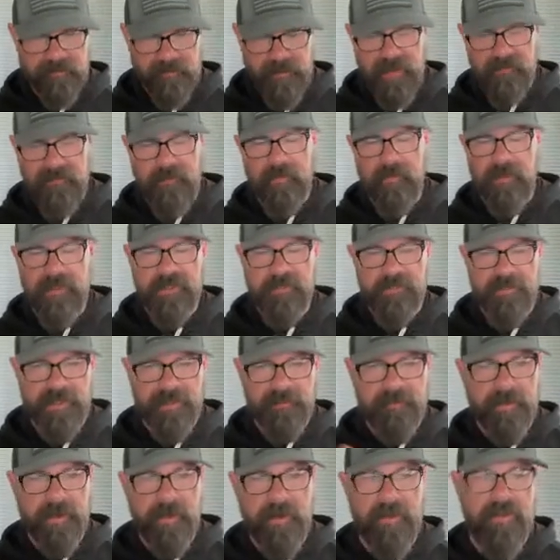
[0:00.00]
everyone's been
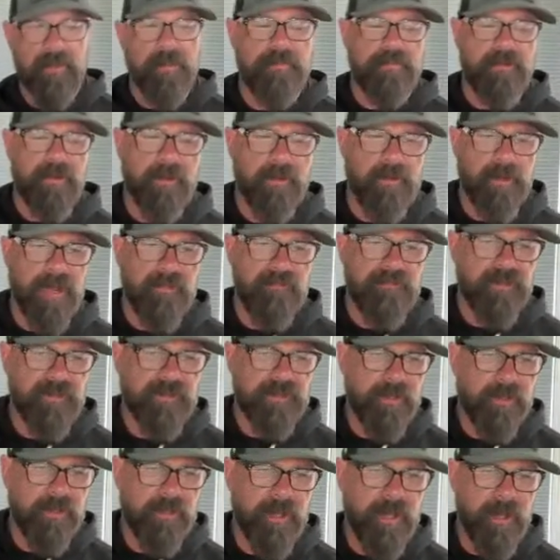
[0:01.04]
part of the program for
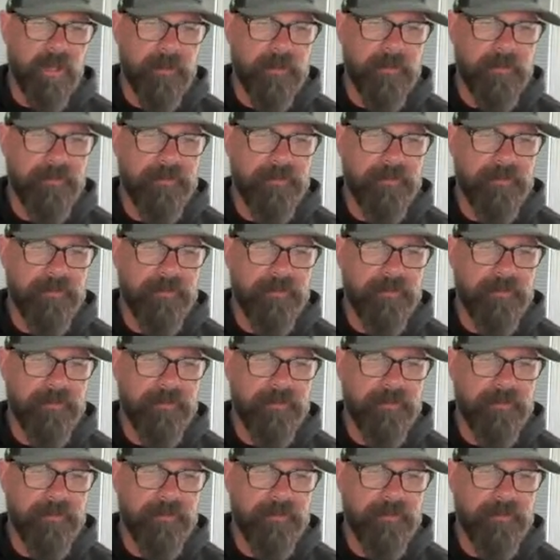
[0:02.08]
so long.